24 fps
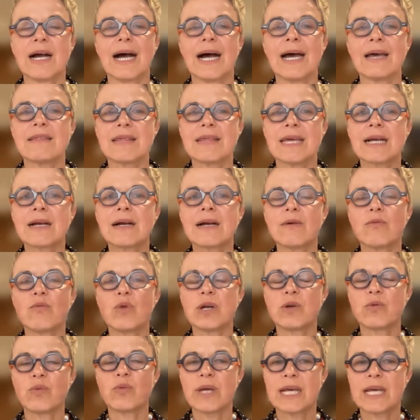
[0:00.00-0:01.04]
I think
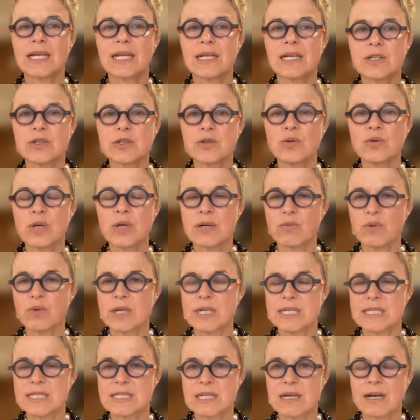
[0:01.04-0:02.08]
what we can do, and
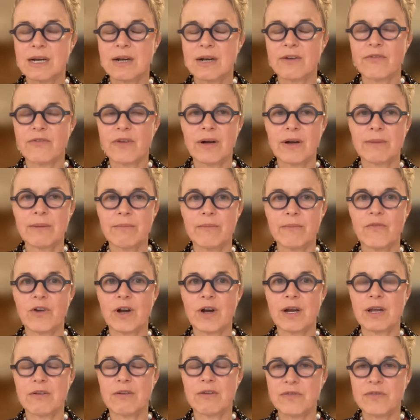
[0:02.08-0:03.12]
what is done very,
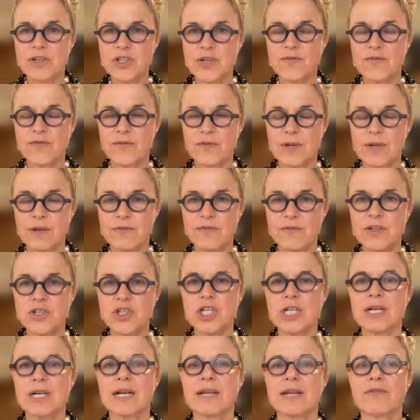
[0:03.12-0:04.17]
very
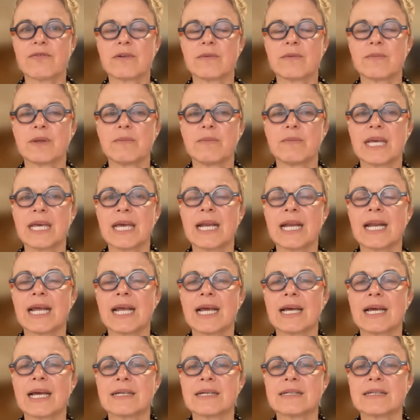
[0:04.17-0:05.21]
efficiently from the
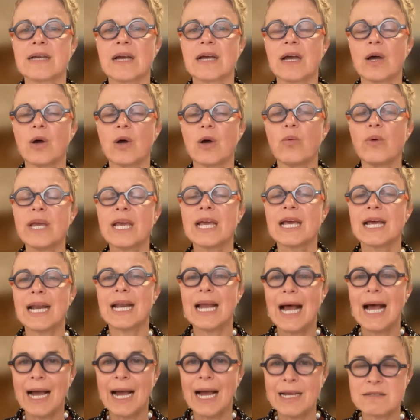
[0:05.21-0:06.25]
beginning, is we
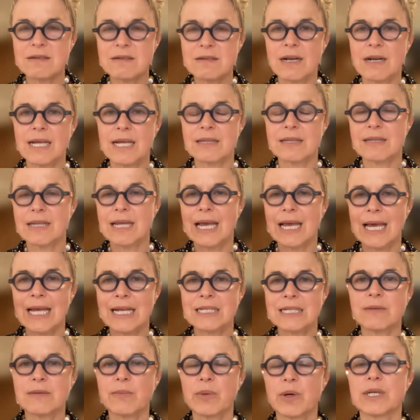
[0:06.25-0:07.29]
can isolate the
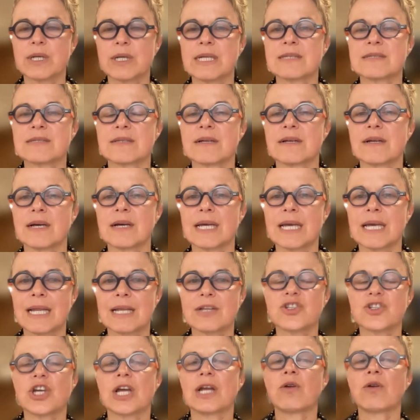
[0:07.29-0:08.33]
antibodies that are
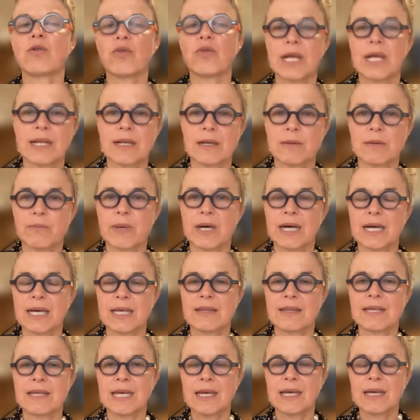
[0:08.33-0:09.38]
generated
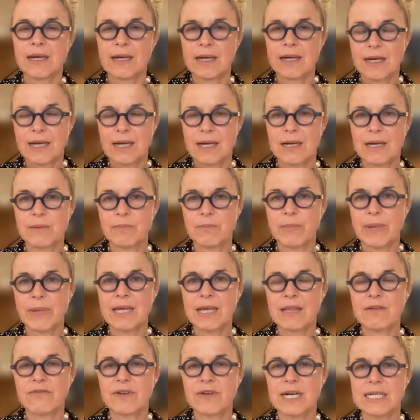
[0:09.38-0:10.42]
by
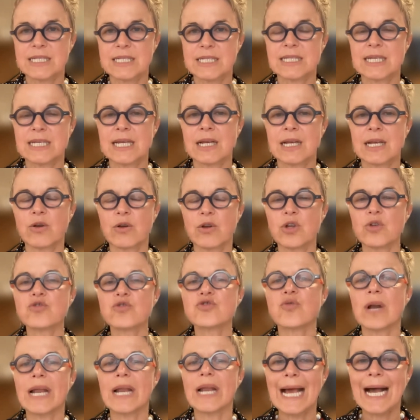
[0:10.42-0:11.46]
the vaccine,
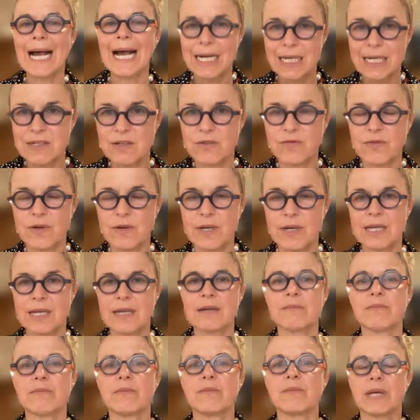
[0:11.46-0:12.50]
usually
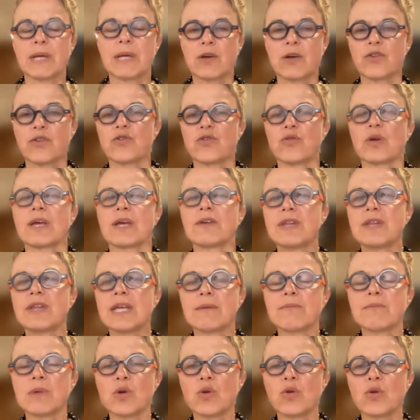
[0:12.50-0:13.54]
actively, because you give the
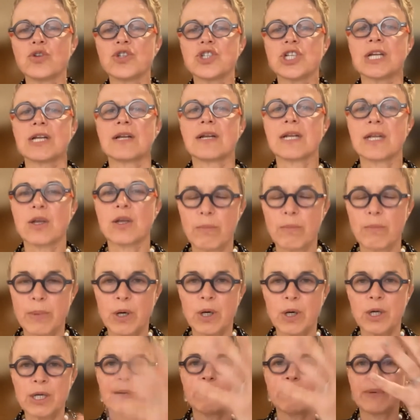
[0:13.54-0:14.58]
immunogen and your
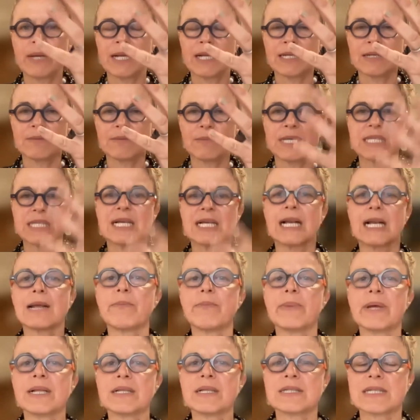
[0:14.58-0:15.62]
body basically
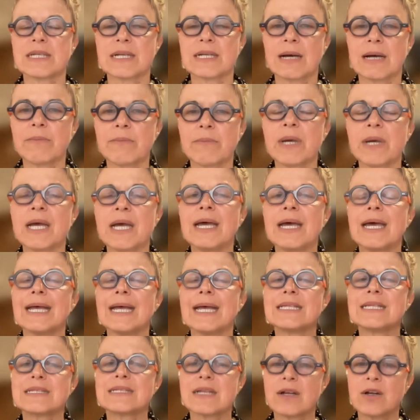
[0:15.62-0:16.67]
builds it up.
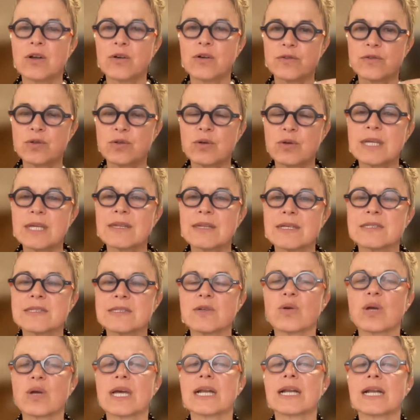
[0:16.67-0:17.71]
Instead of doing this,
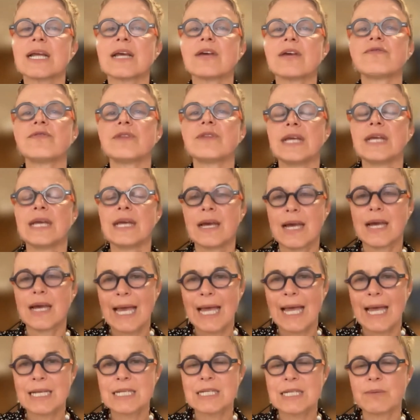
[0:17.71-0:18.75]
you can give the
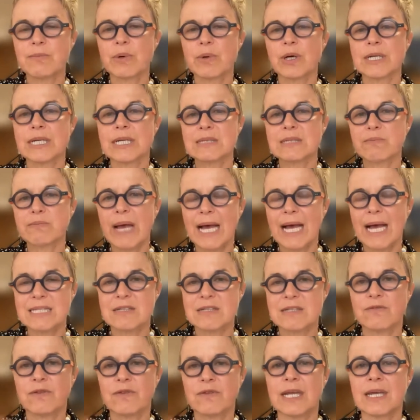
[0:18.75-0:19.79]
antibodies
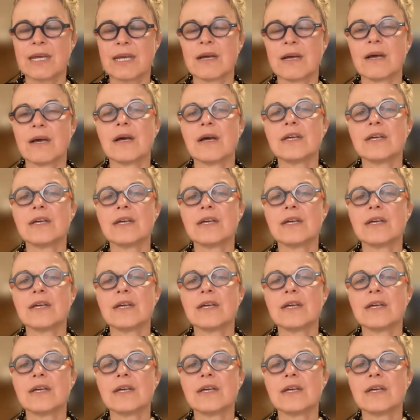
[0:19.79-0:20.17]
passively.